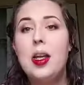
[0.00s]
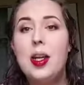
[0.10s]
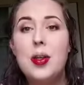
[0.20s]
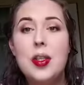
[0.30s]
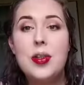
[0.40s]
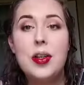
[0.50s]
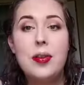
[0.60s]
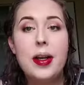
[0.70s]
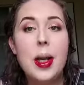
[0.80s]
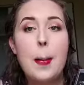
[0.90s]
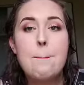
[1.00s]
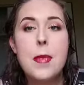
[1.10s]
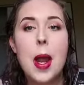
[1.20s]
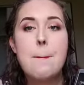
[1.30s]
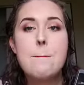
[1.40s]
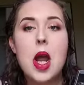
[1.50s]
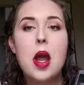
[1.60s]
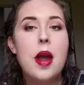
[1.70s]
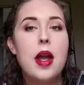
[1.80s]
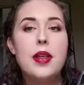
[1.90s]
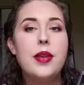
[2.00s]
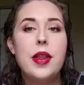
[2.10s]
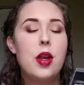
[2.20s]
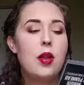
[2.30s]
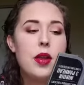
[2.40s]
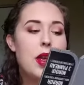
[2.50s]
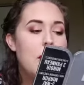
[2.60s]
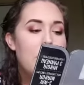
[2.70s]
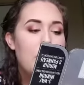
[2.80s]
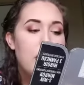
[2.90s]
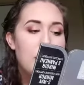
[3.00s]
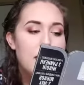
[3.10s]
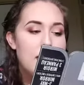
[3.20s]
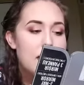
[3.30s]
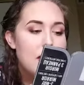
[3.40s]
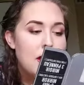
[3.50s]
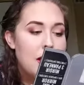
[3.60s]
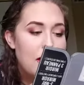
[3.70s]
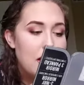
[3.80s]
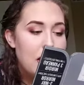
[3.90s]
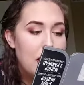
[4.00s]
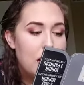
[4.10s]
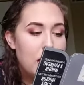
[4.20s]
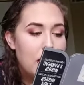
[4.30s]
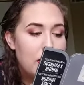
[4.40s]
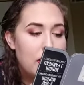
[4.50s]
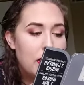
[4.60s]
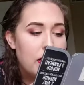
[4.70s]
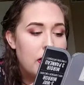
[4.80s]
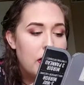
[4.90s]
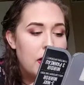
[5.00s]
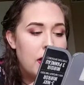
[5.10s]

And I know it's red ready. I do that all the time regardless. And you shouldn't.